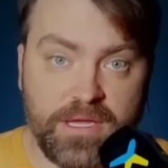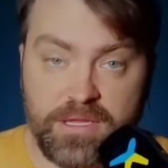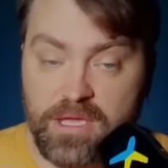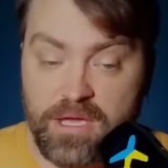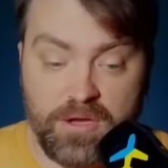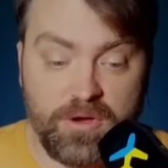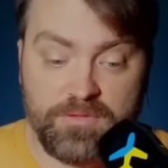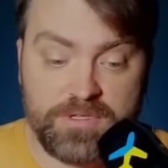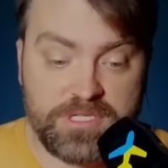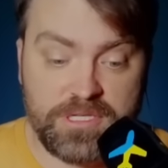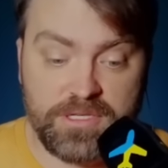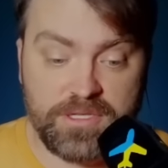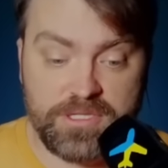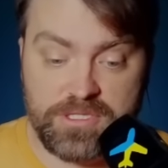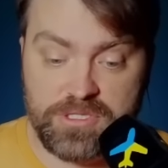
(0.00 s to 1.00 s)
And yeah,
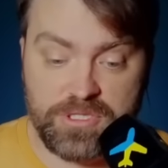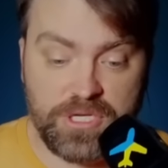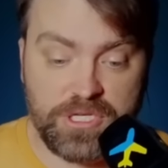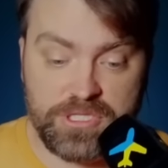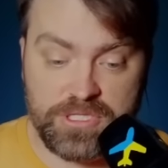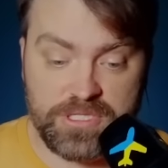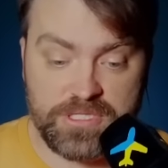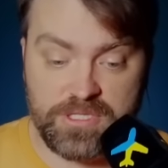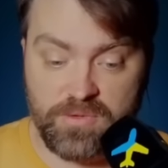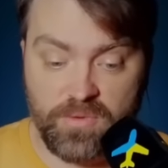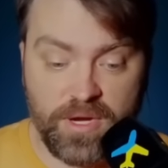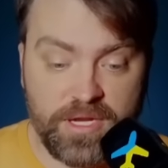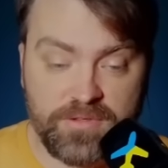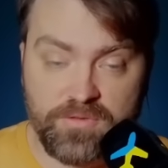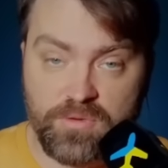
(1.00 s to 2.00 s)
obviously the situation is
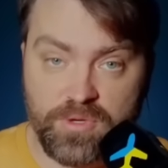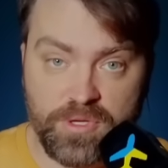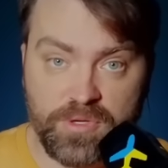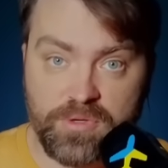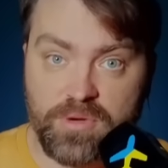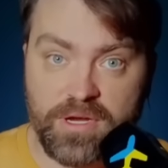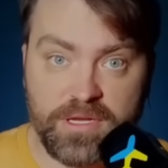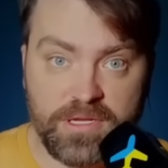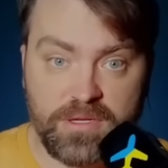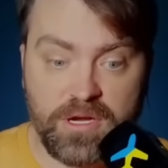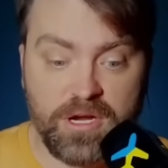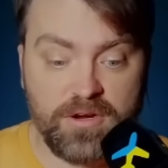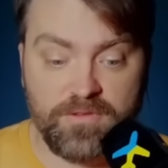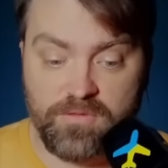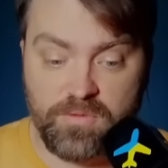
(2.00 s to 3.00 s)
great for Ukrainian
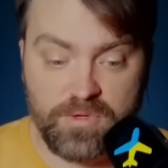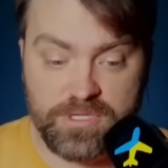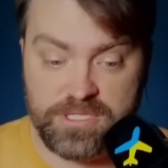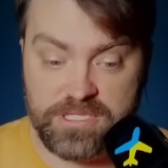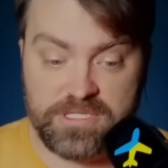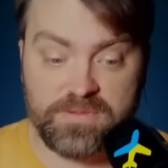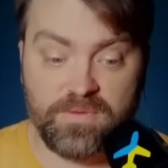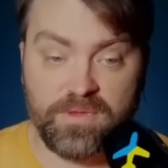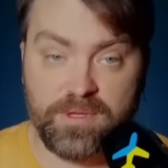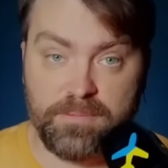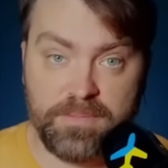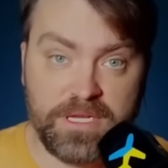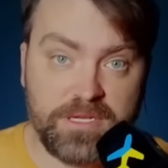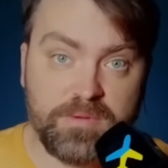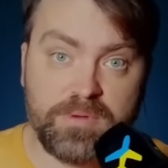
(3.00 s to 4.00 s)
armed forces. With the
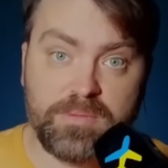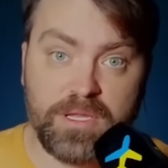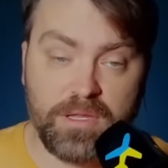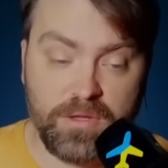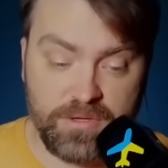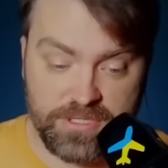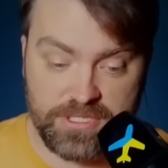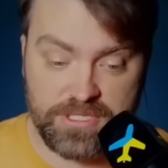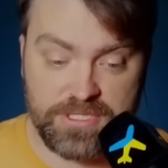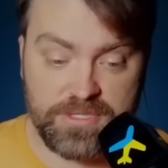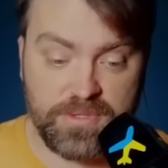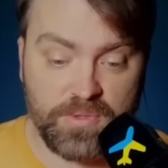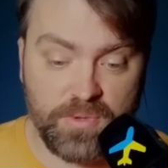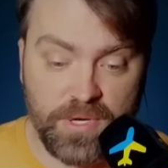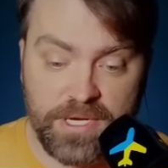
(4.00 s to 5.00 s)
minimum losses,
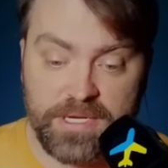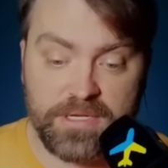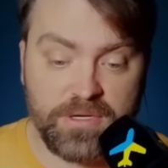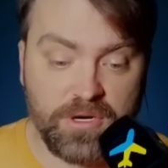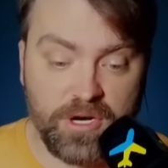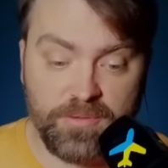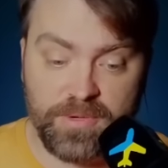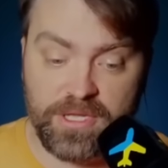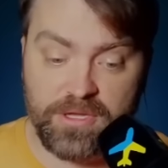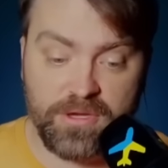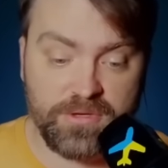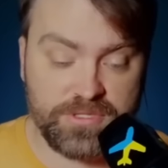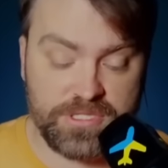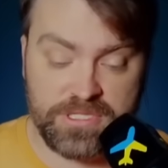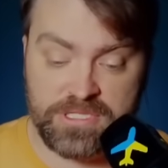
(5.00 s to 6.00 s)
Ukrainian army
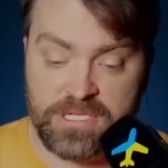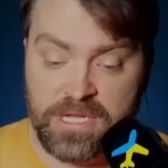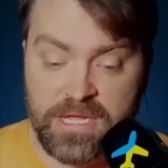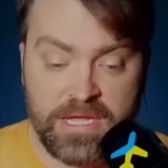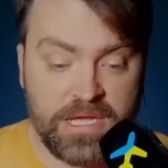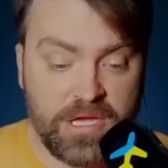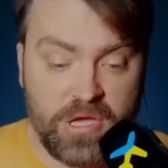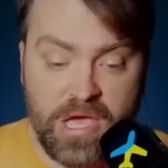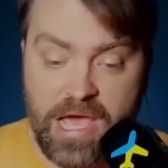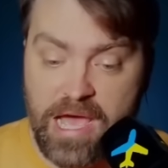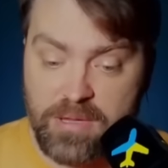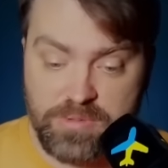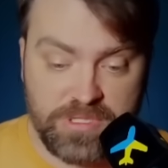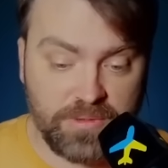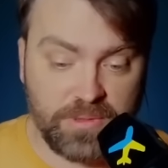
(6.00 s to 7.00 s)
causes
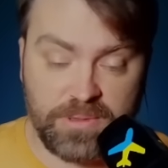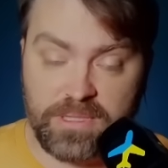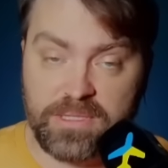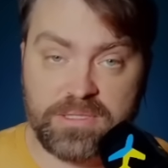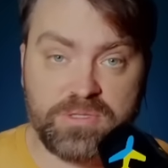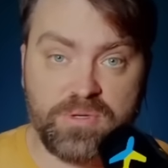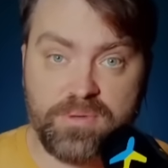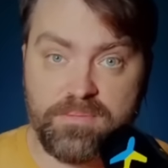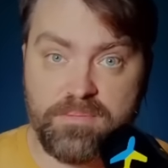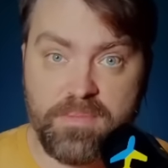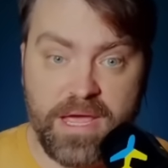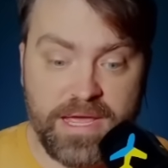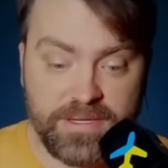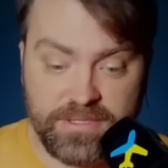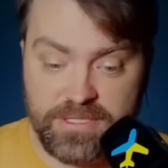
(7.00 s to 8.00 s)
absolutely
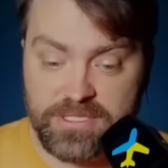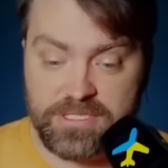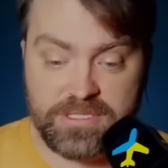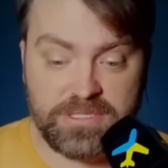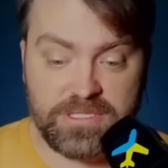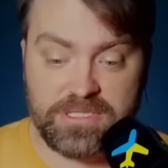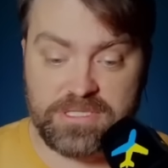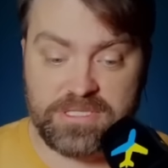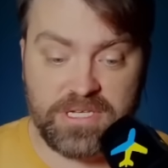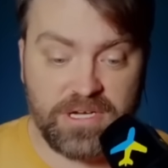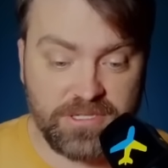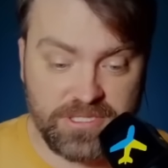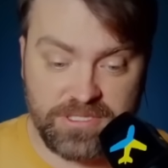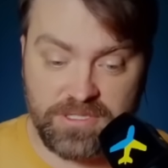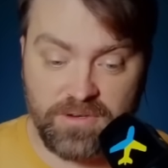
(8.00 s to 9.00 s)
tremendous
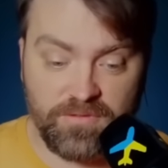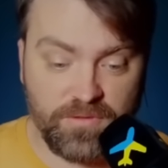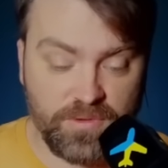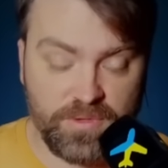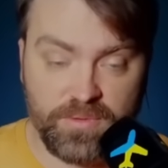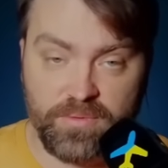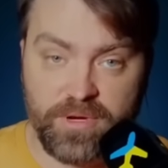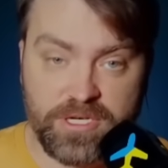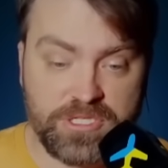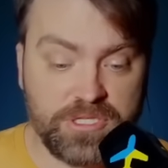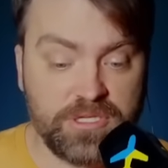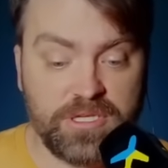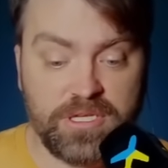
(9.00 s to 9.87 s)
disaster for the Russian